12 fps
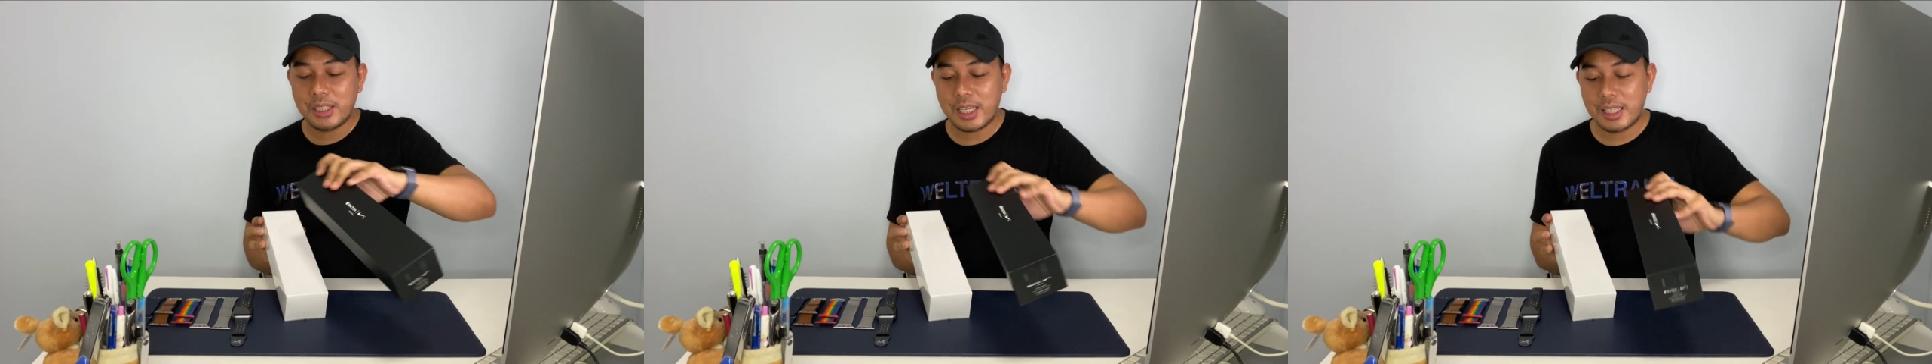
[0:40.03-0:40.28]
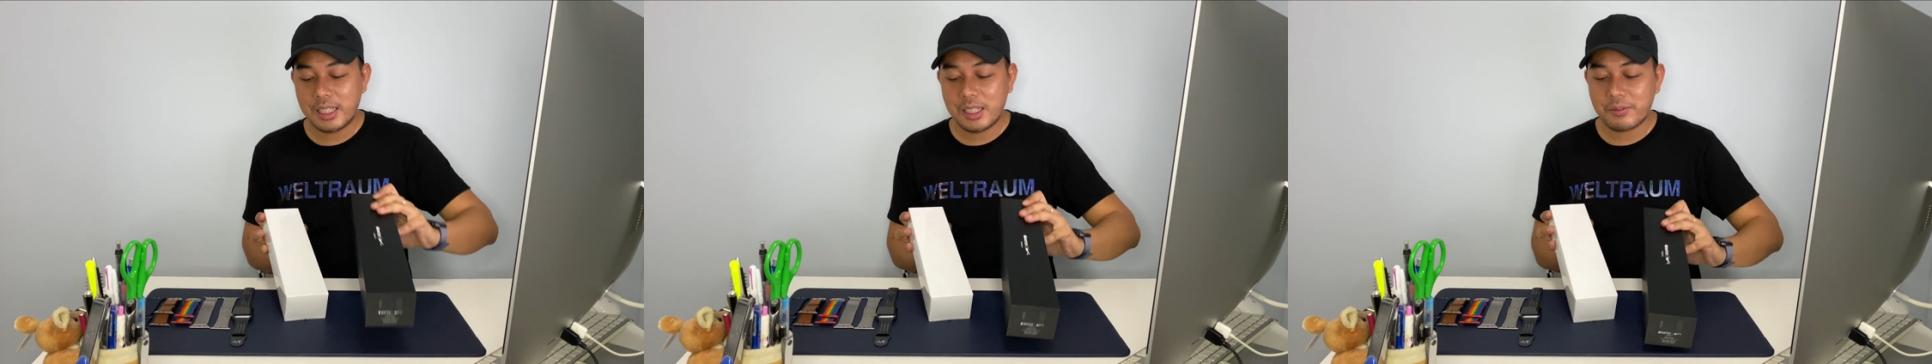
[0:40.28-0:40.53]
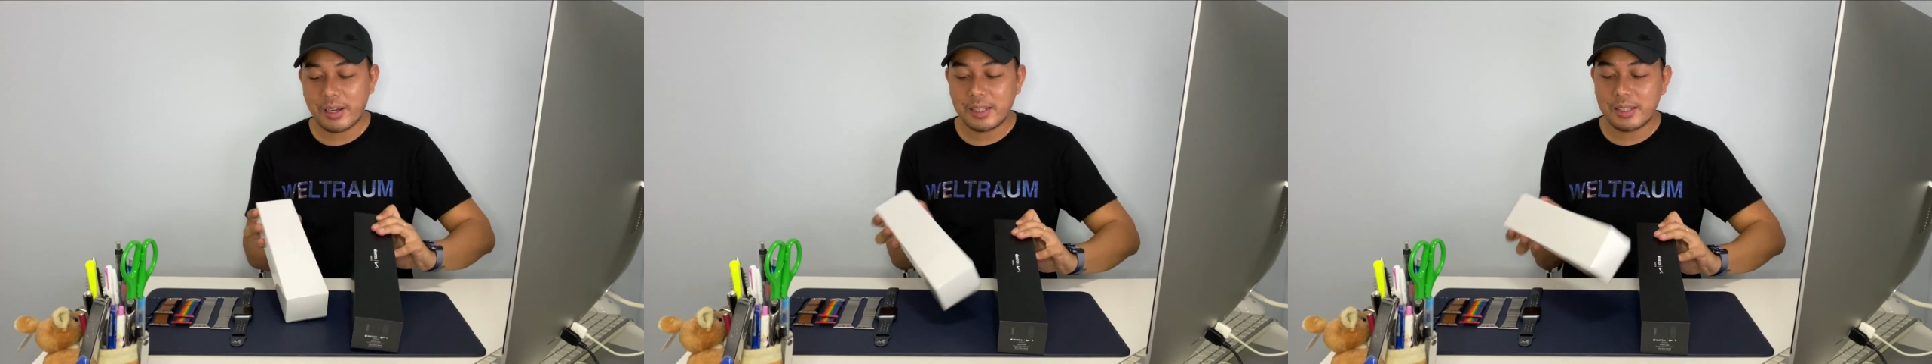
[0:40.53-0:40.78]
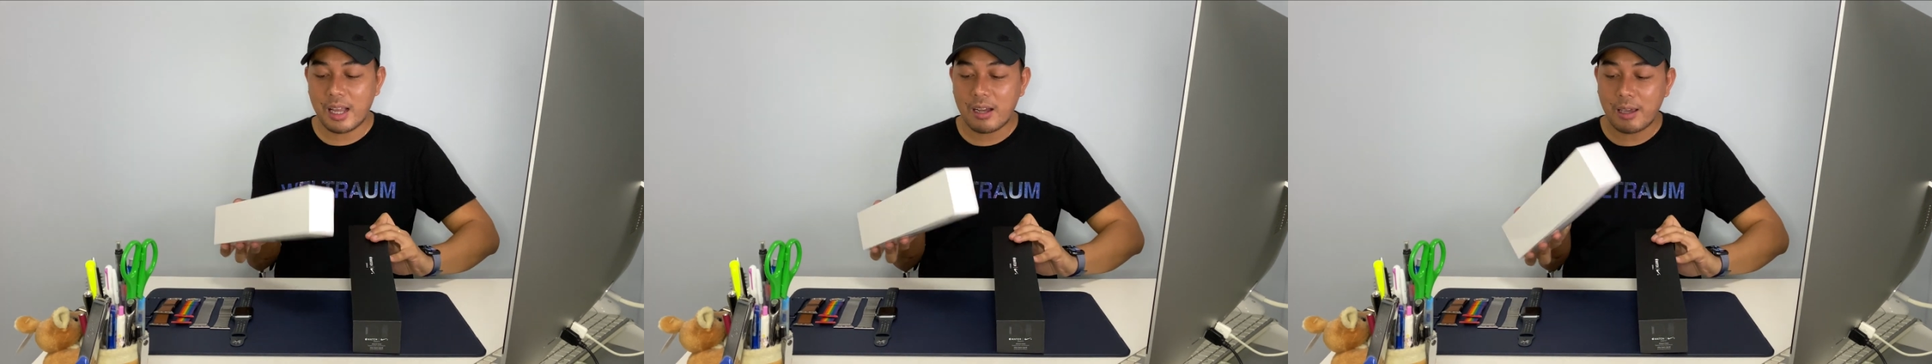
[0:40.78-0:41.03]
And then right
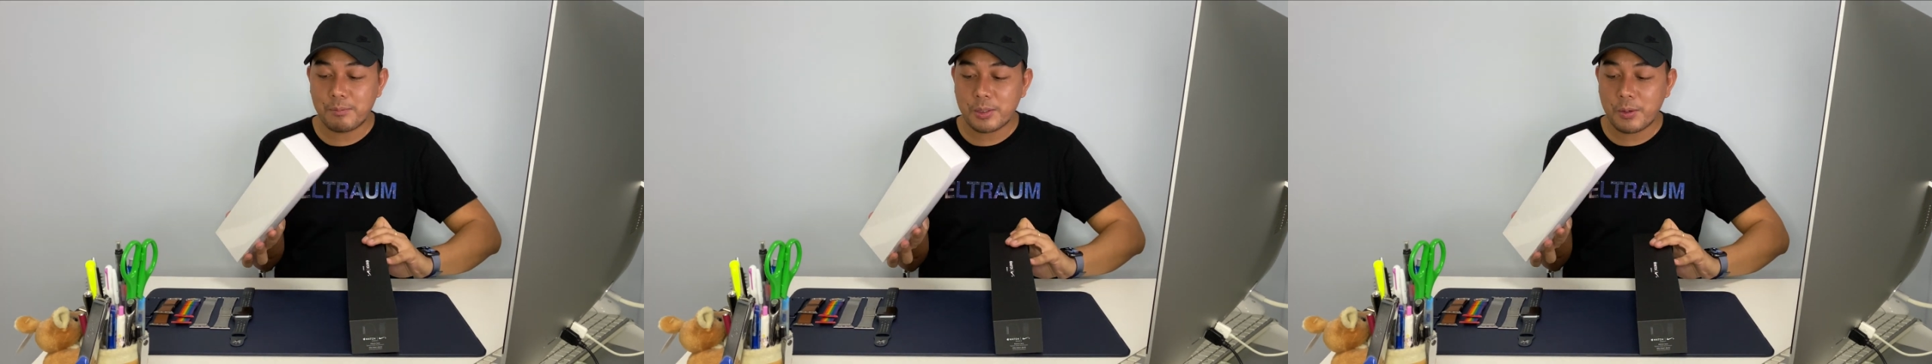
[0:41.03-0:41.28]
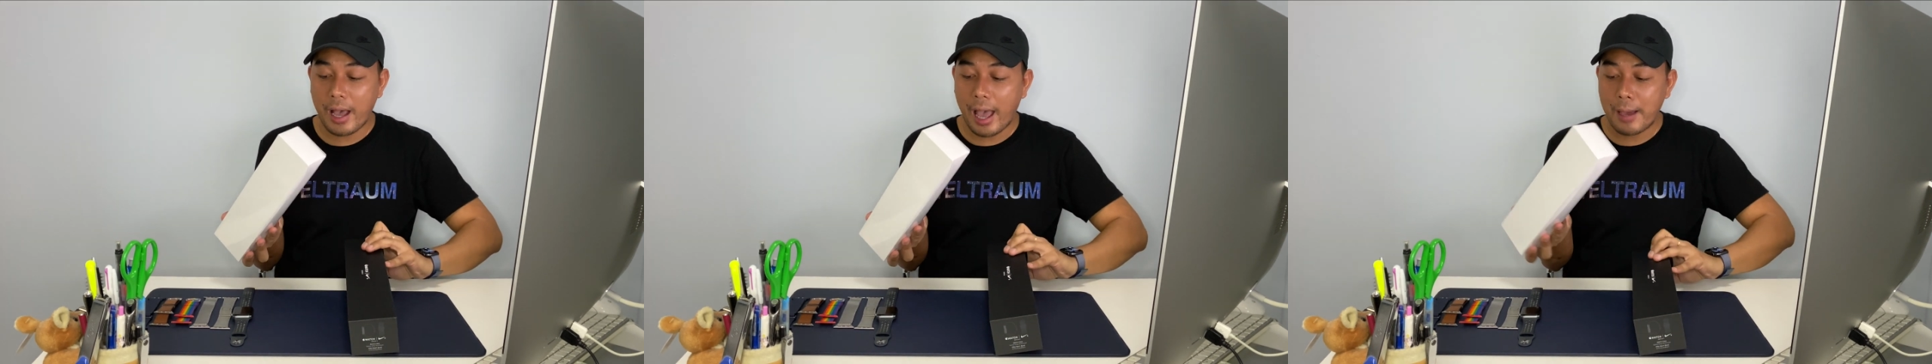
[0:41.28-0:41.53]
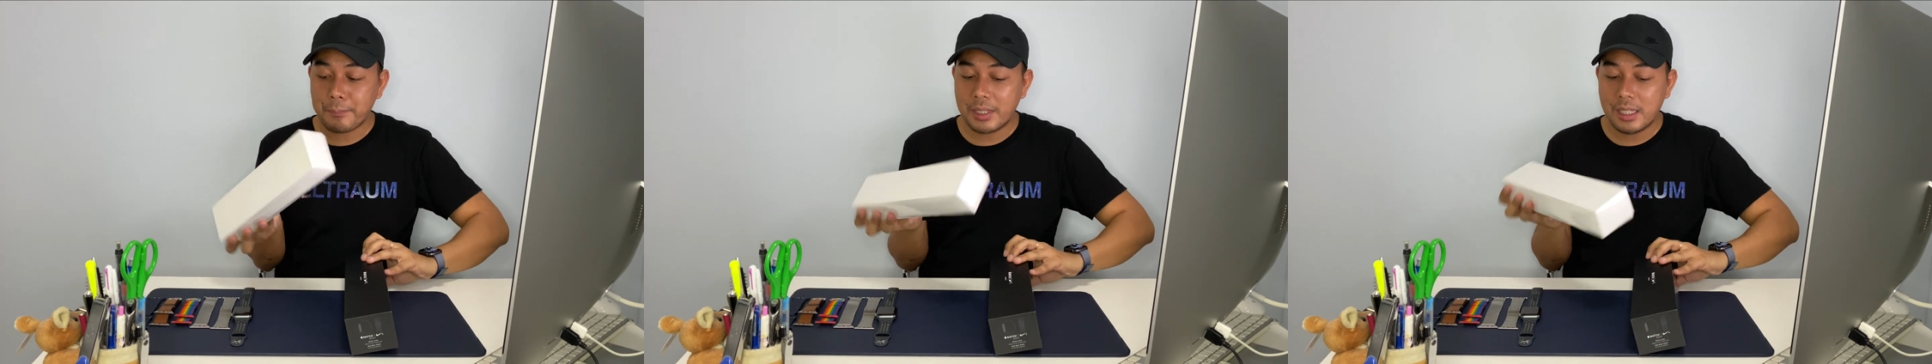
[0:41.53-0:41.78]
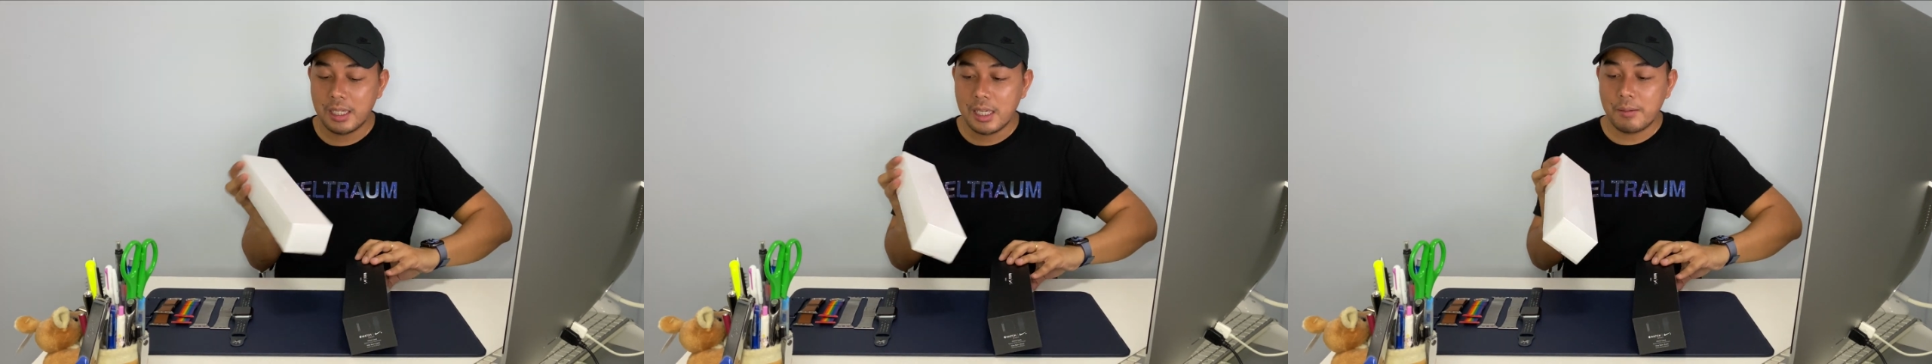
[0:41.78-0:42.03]
now I'm so happy
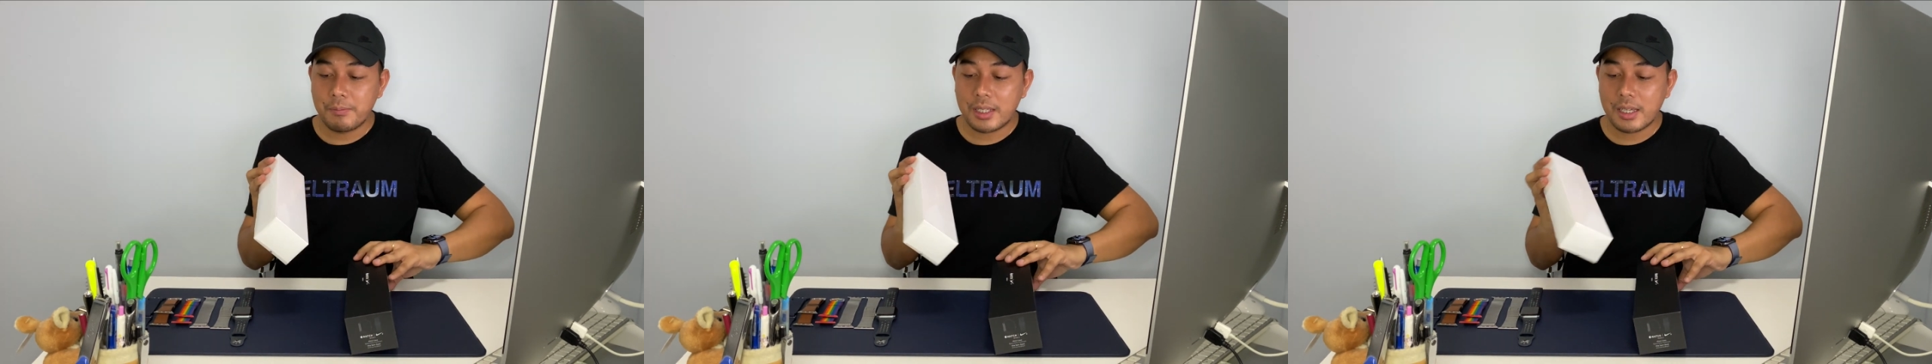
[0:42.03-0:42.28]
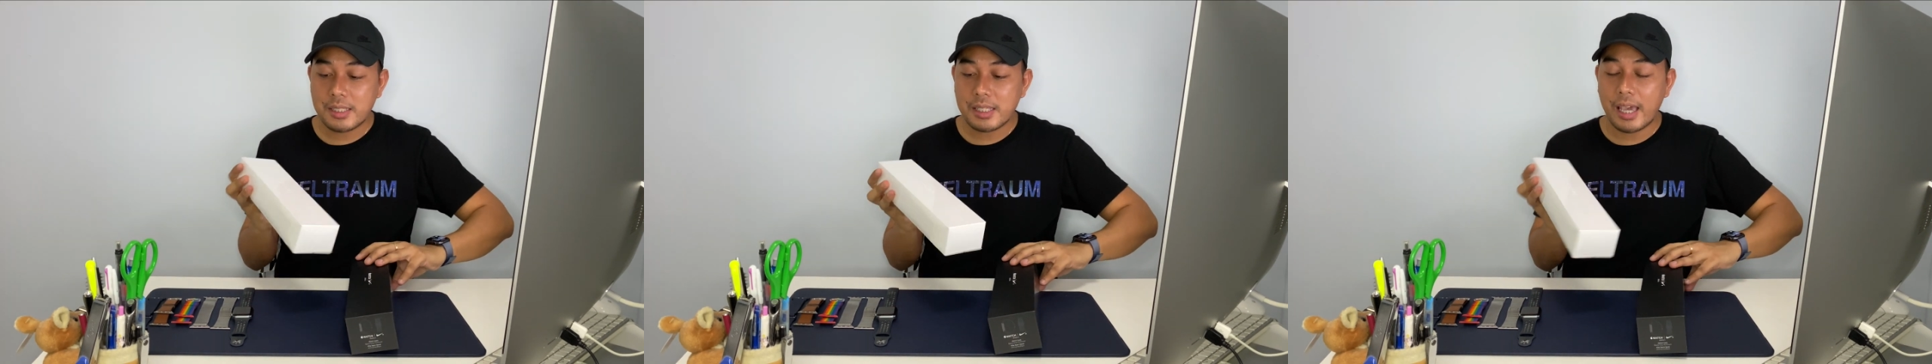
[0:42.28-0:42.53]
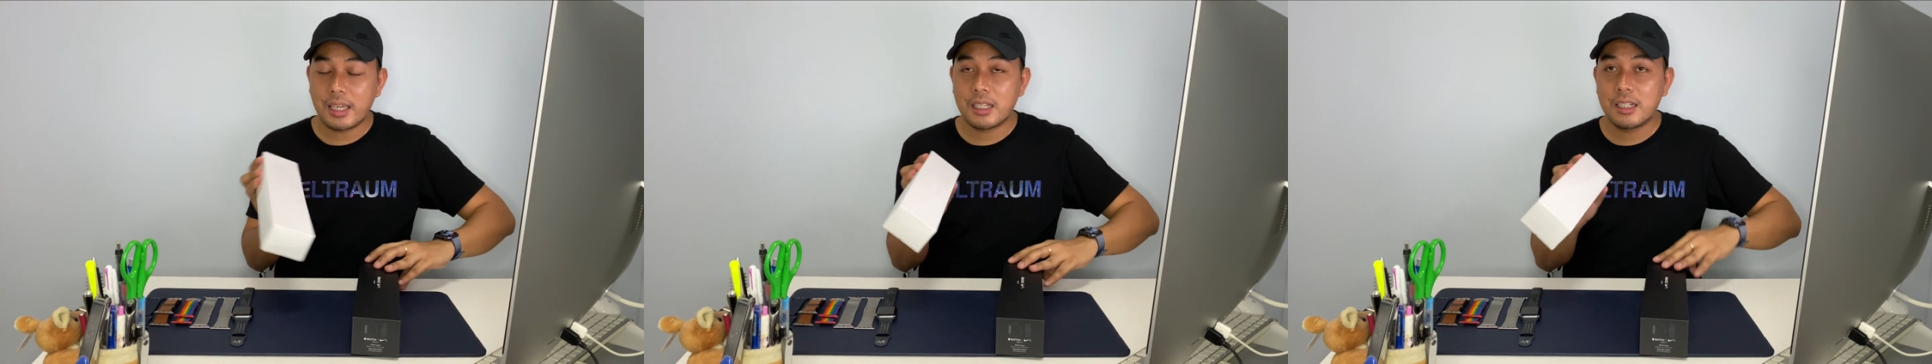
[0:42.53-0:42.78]
because I